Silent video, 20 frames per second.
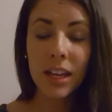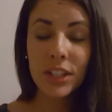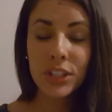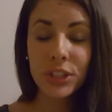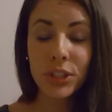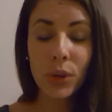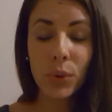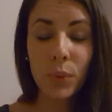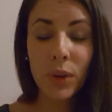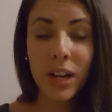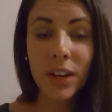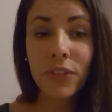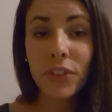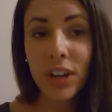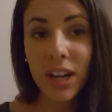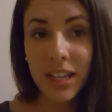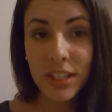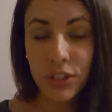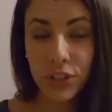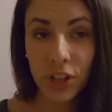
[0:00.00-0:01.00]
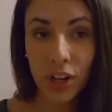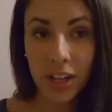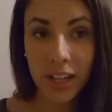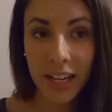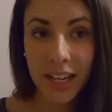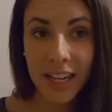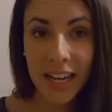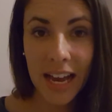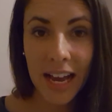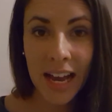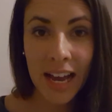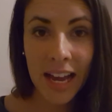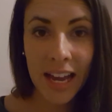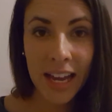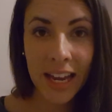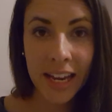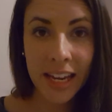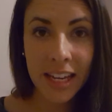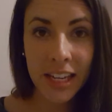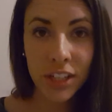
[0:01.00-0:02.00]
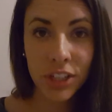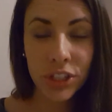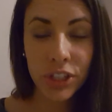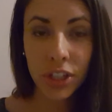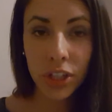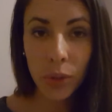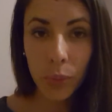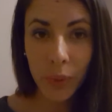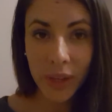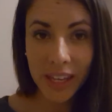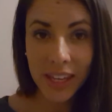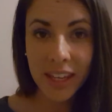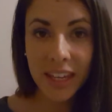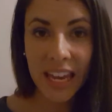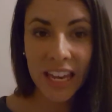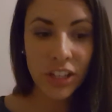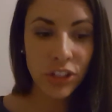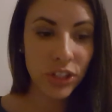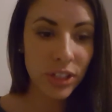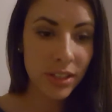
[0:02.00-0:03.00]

So whenever I started, I took a week and